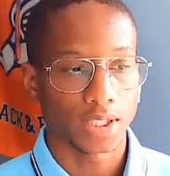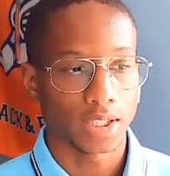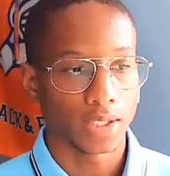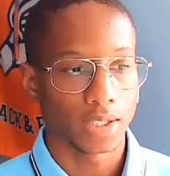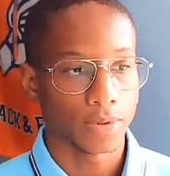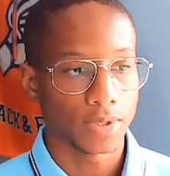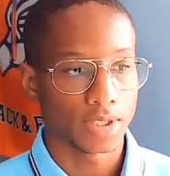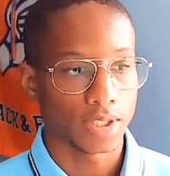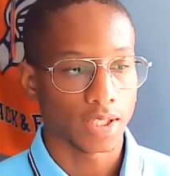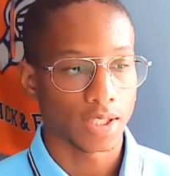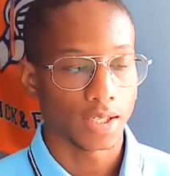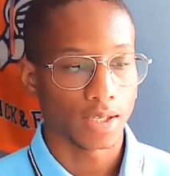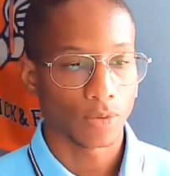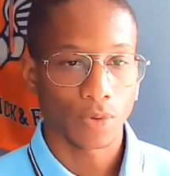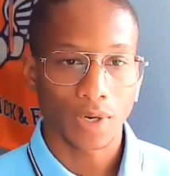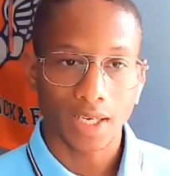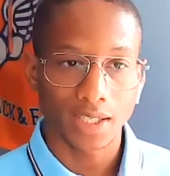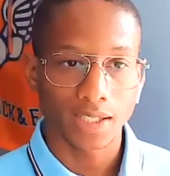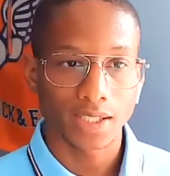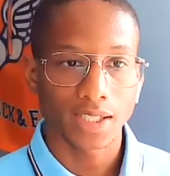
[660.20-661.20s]
a
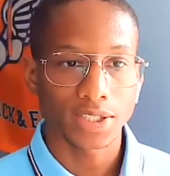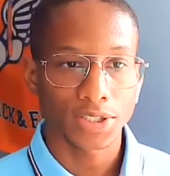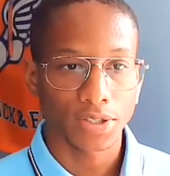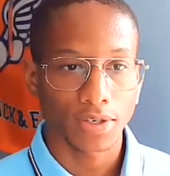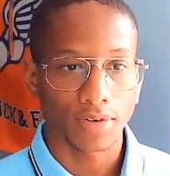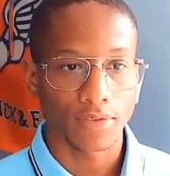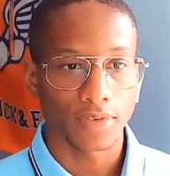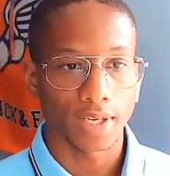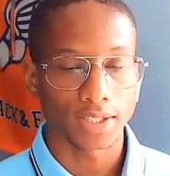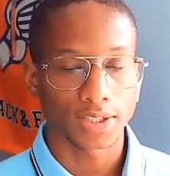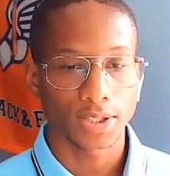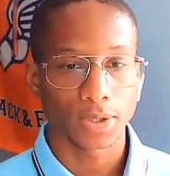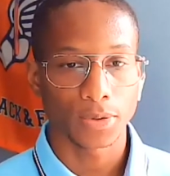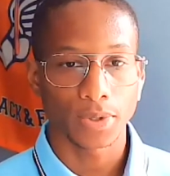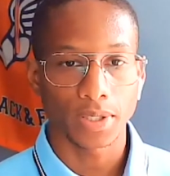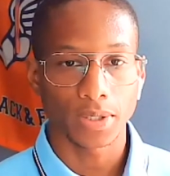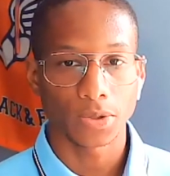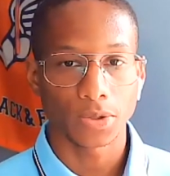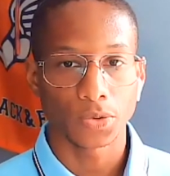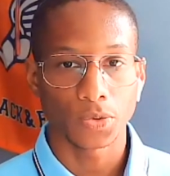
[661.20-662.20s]
recognition event, so
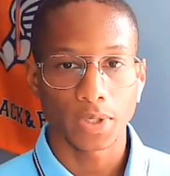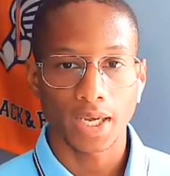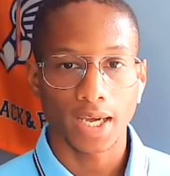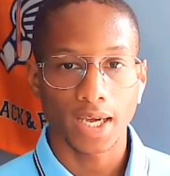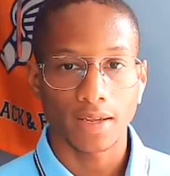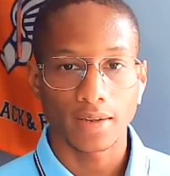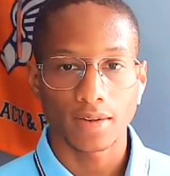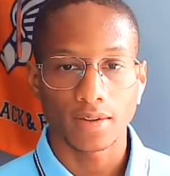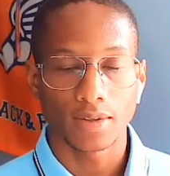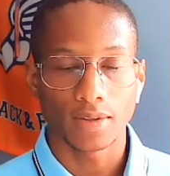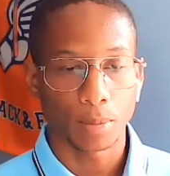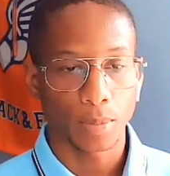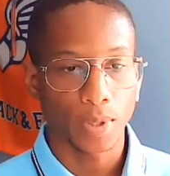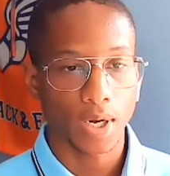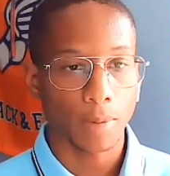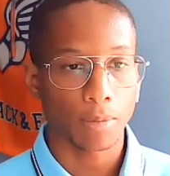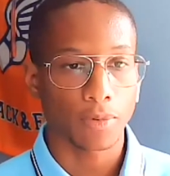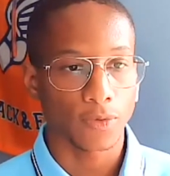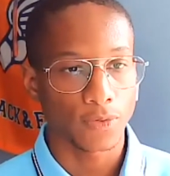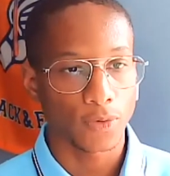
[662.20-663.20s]
we had the
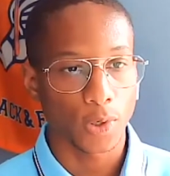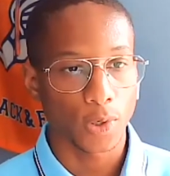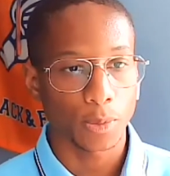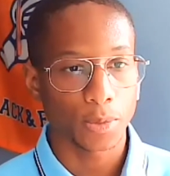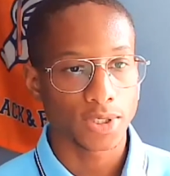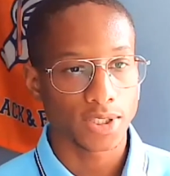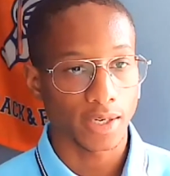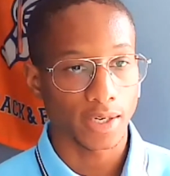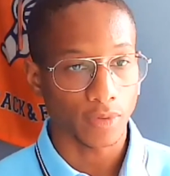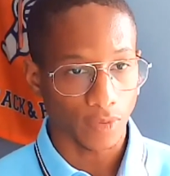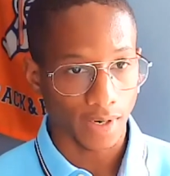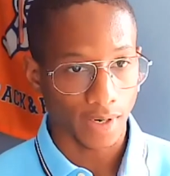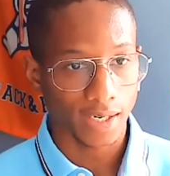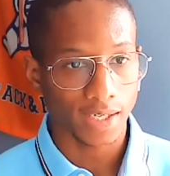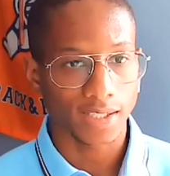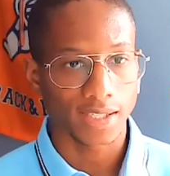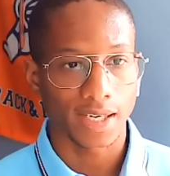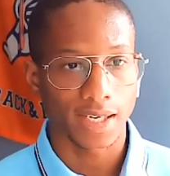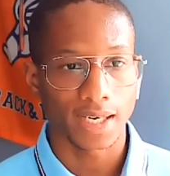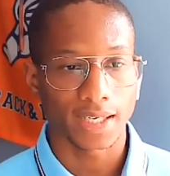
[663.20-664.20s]
top performers get
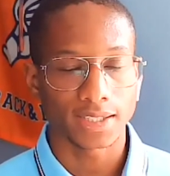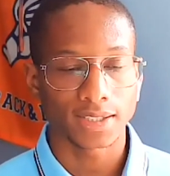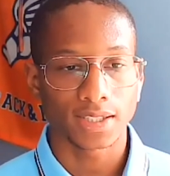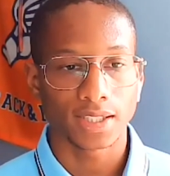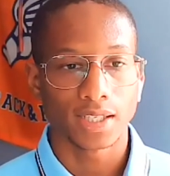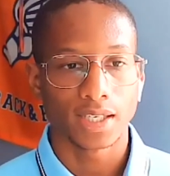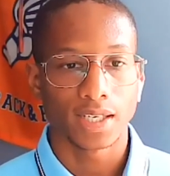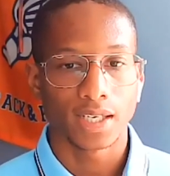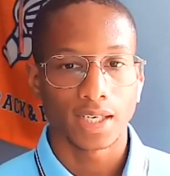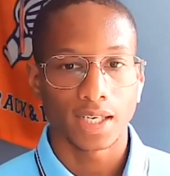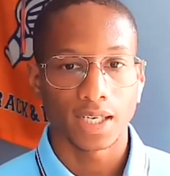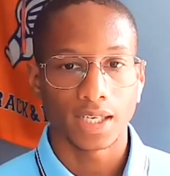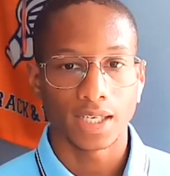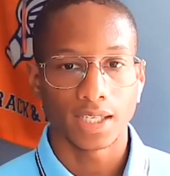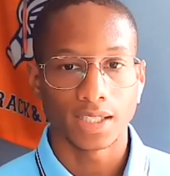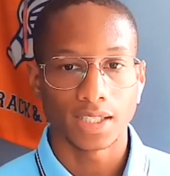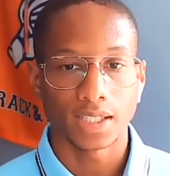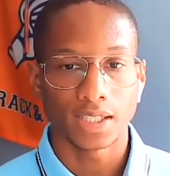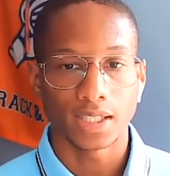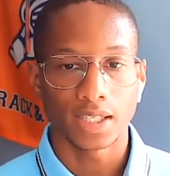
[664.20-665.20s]
recognized
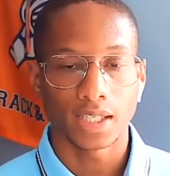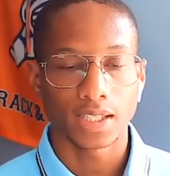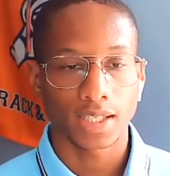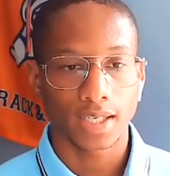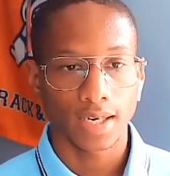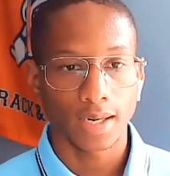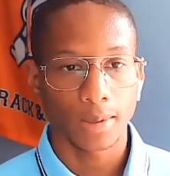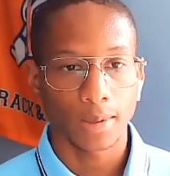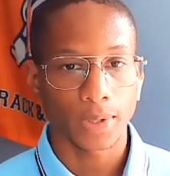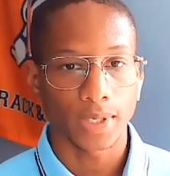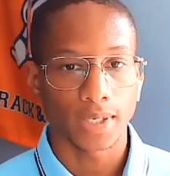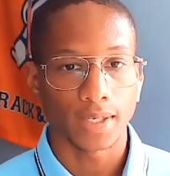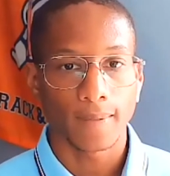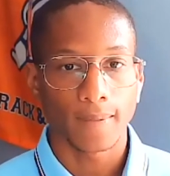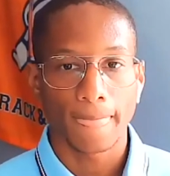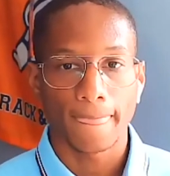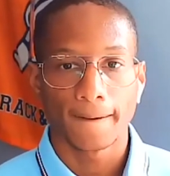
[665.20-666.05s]
in the company.